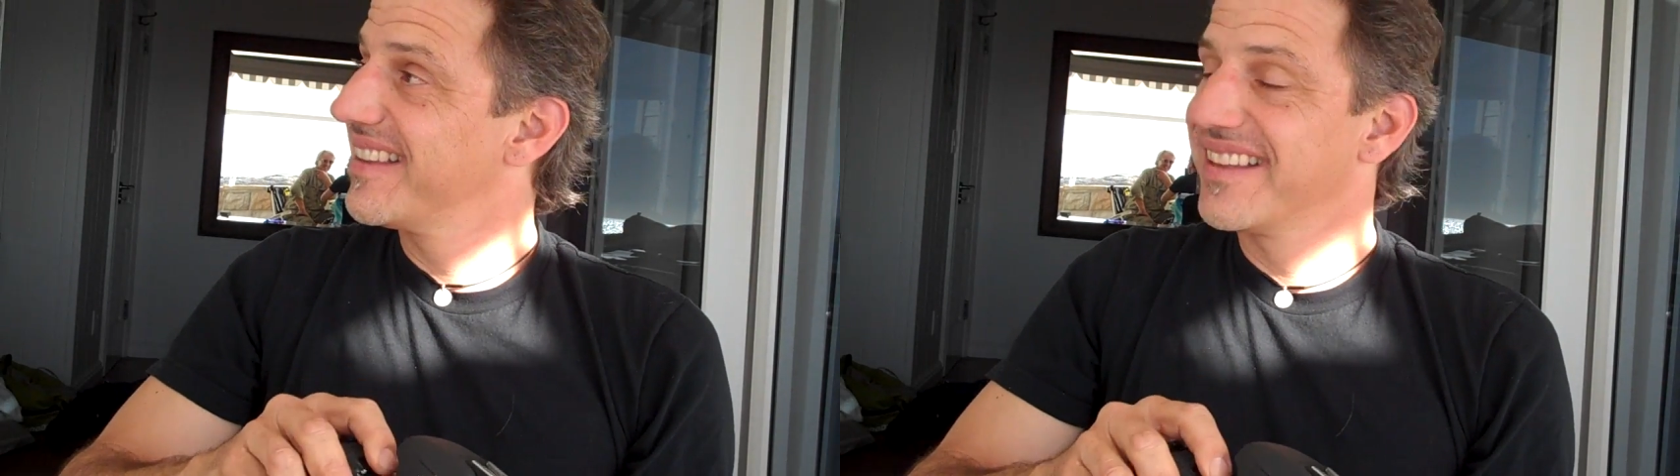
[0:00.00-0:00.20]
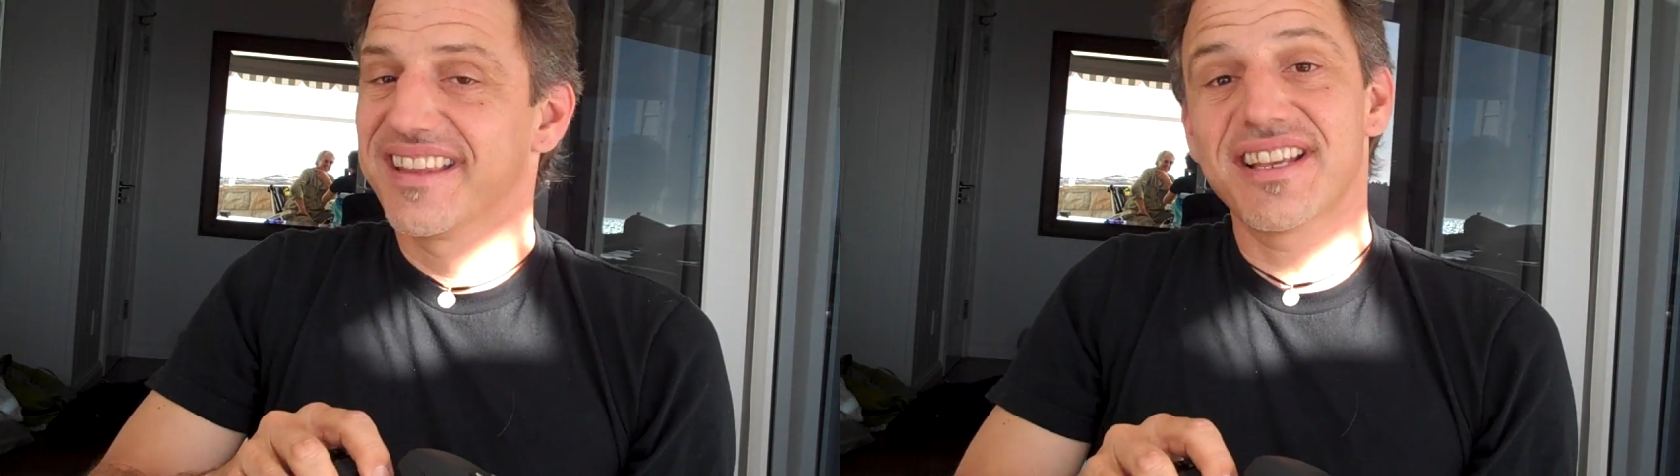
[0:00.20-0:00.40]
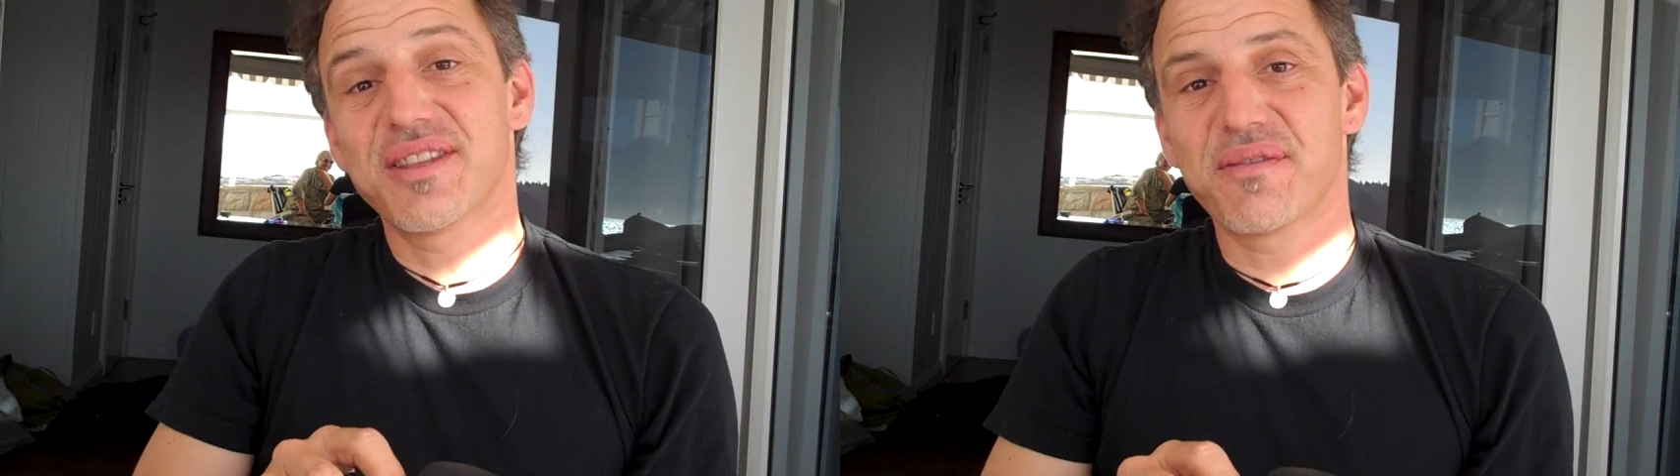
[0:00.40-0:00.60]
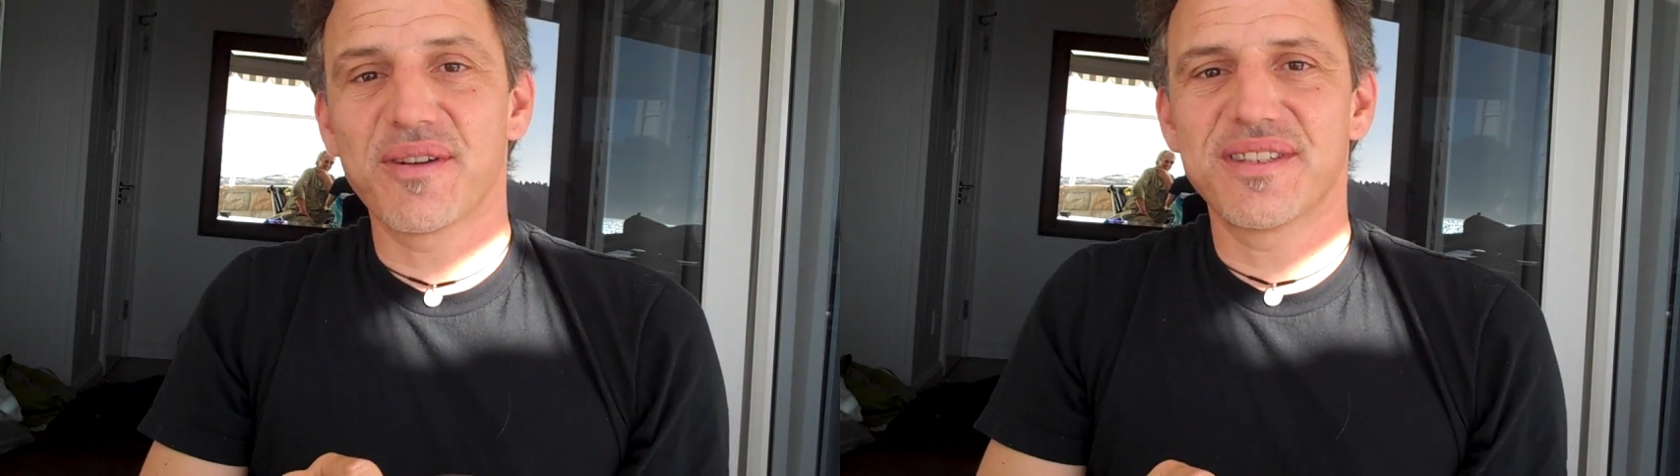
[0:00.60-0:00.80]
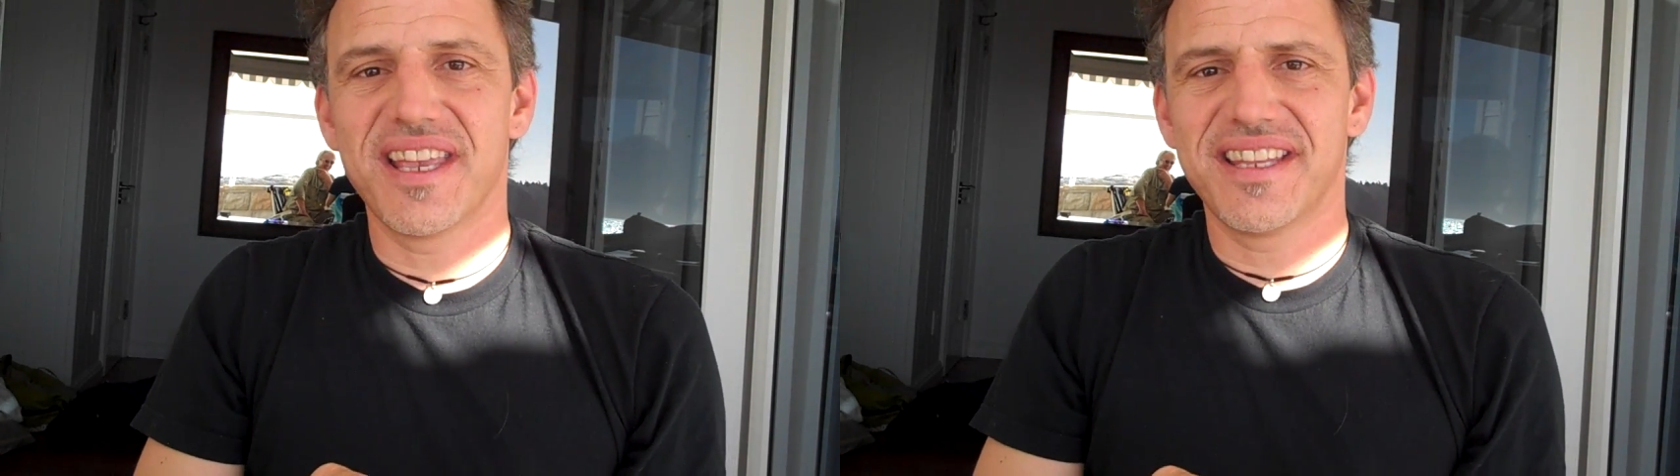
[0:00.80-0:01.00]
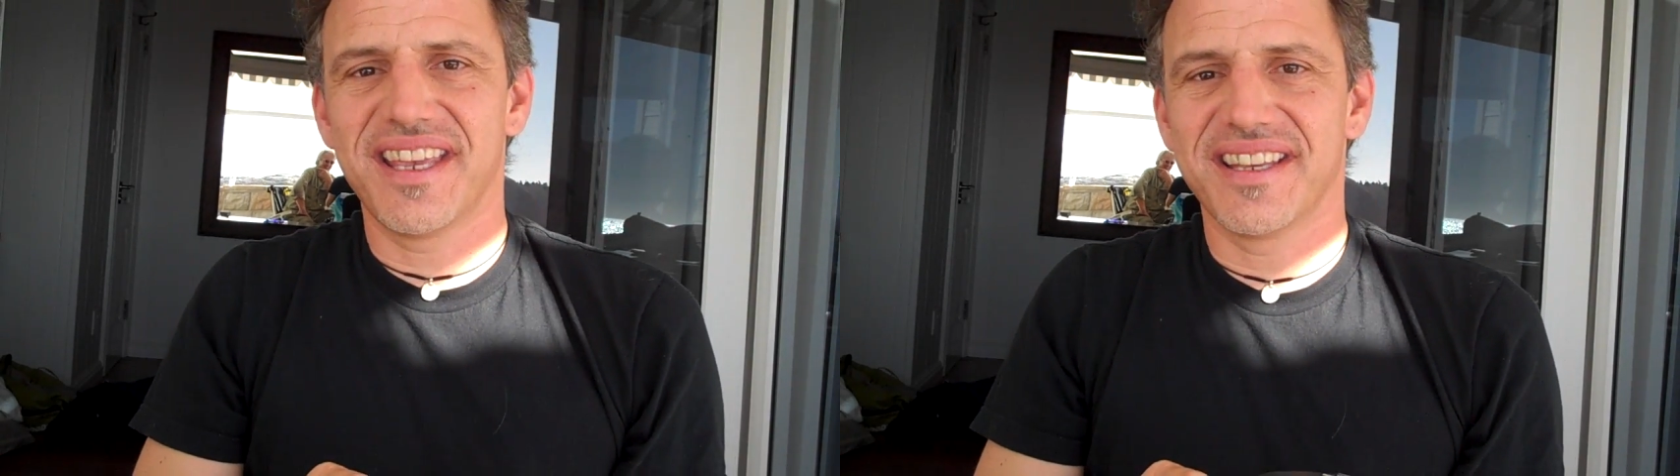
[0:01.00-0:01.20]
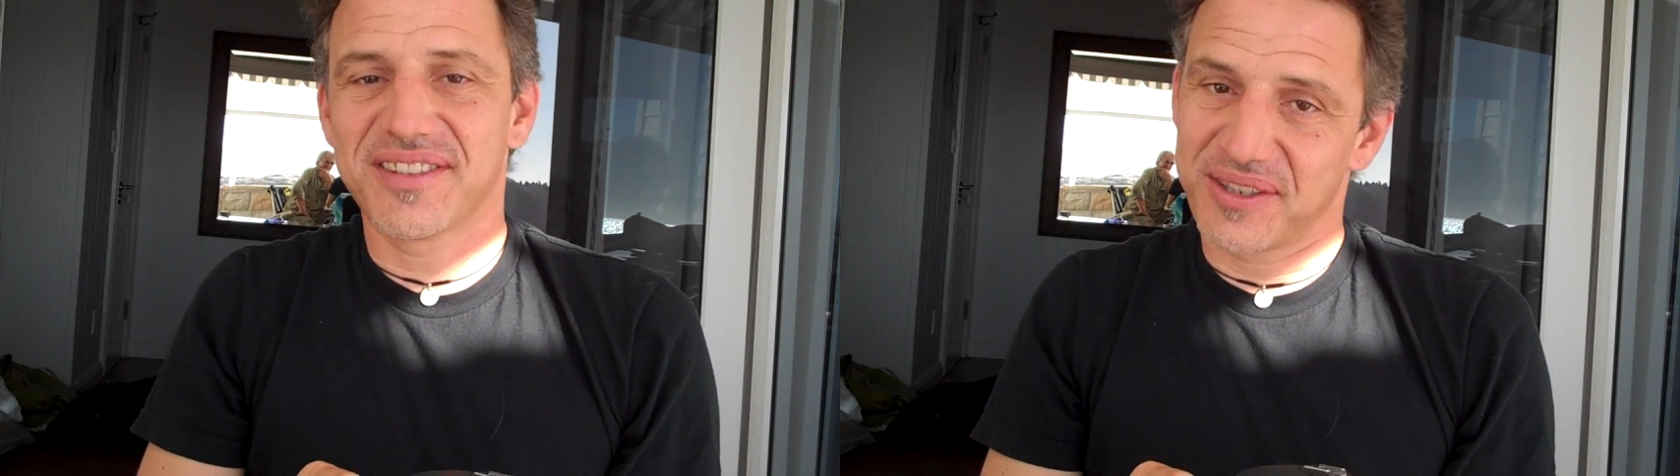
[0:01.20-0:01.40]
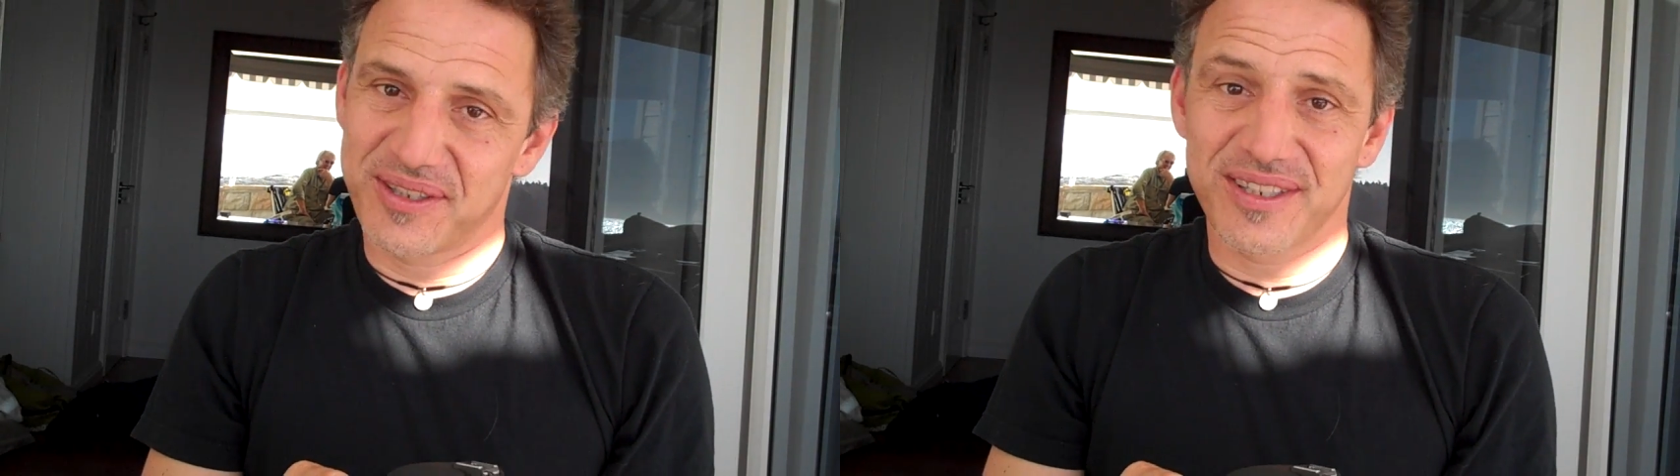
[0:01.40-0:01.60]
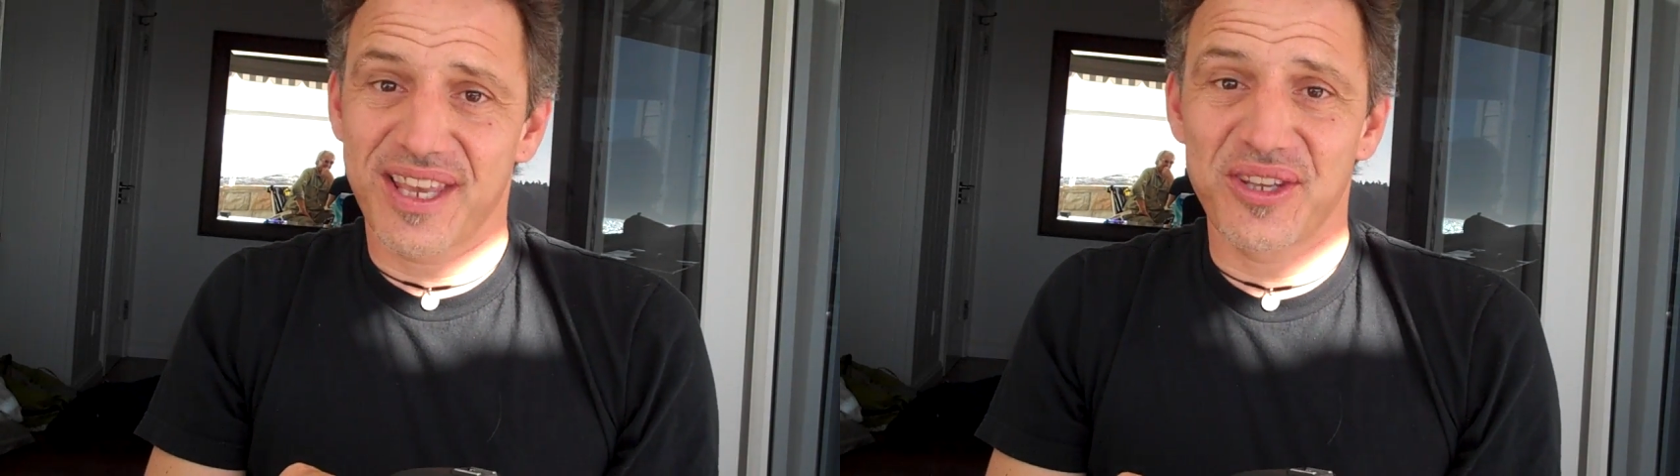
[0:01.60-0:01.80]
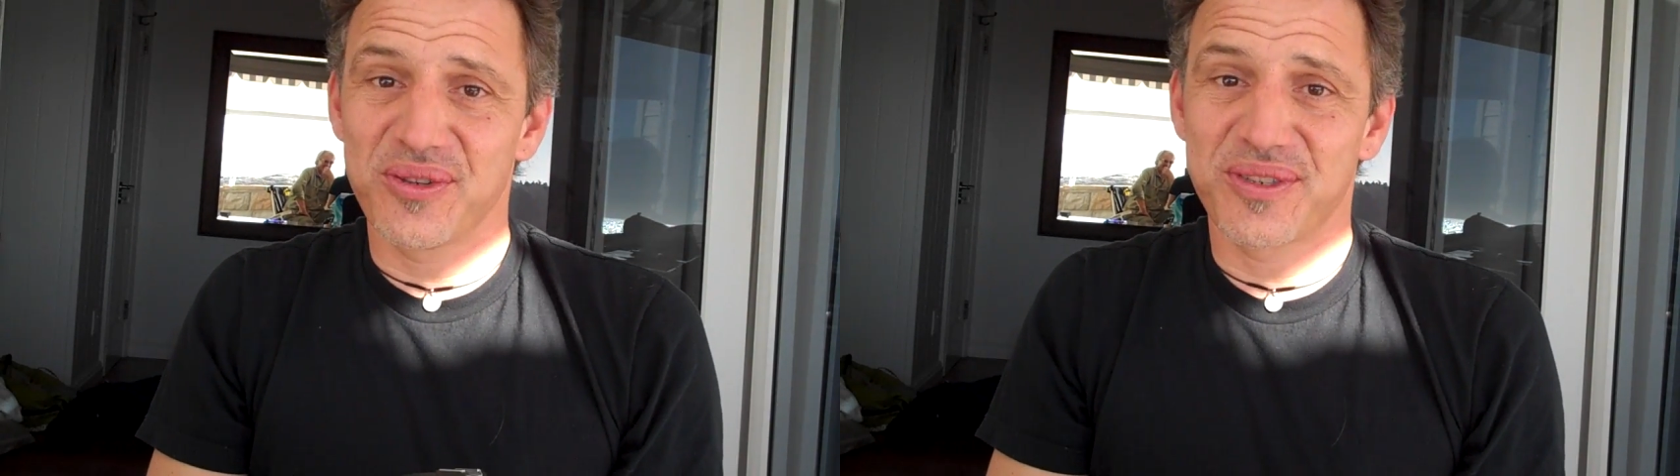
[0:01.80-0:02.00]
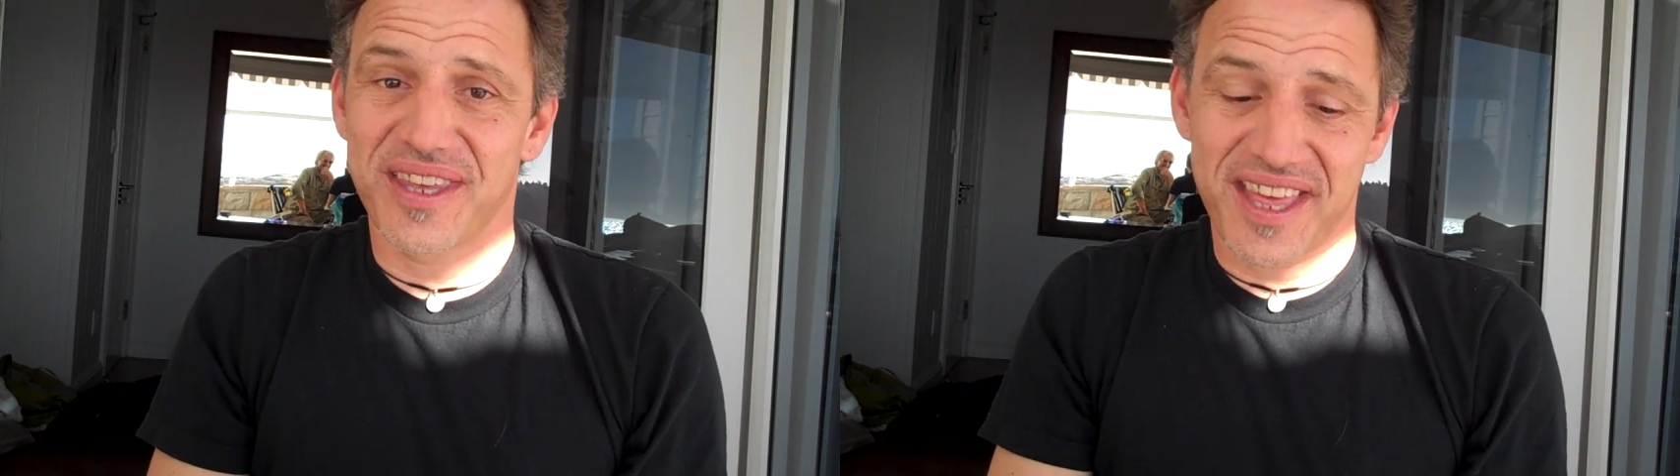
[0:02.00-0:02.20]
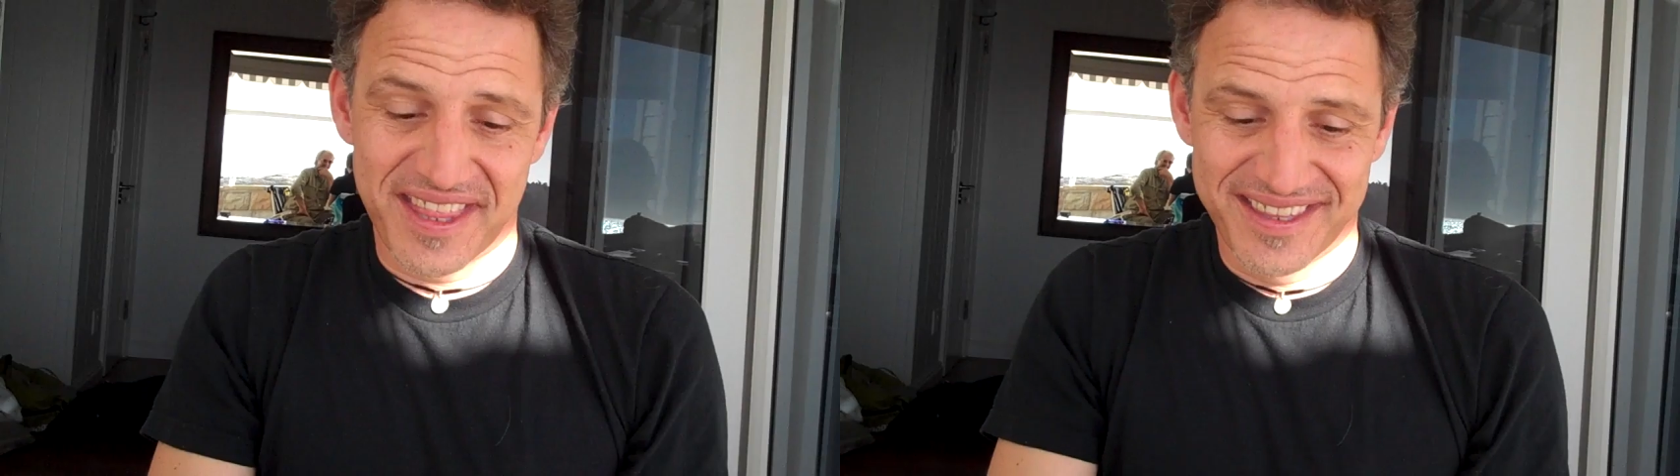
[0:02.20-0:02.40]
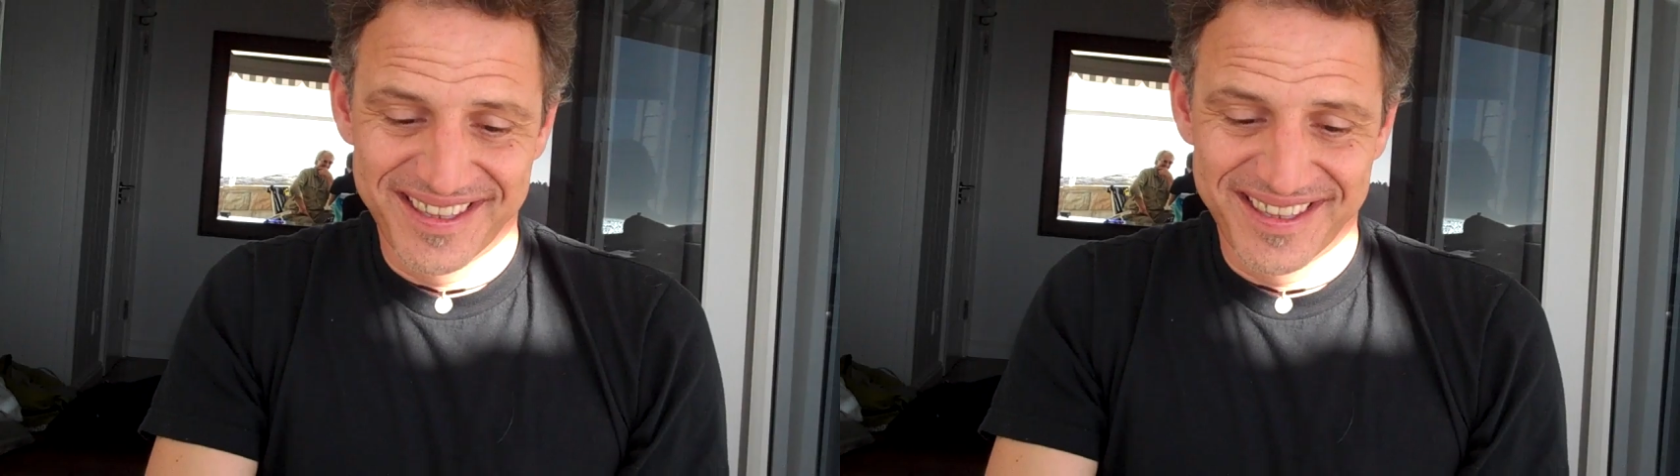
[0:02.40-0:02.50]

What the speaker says: That's the first AD, so just get used to that.